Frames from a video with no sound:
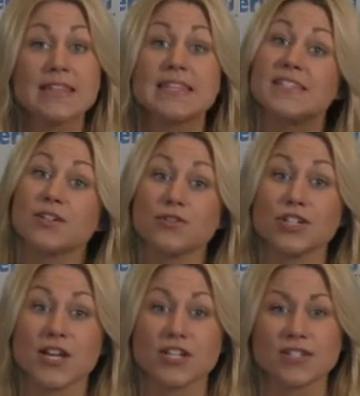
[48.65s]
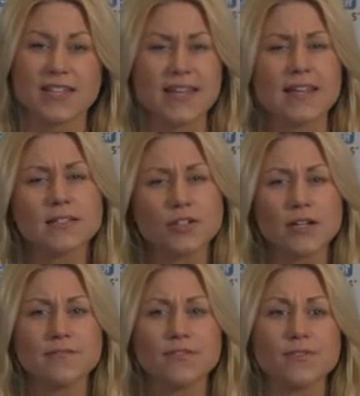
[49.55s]
These negotiations can get a little
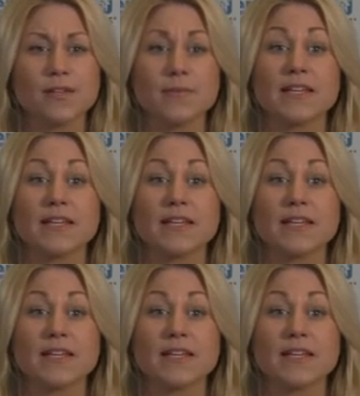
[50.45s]
confusing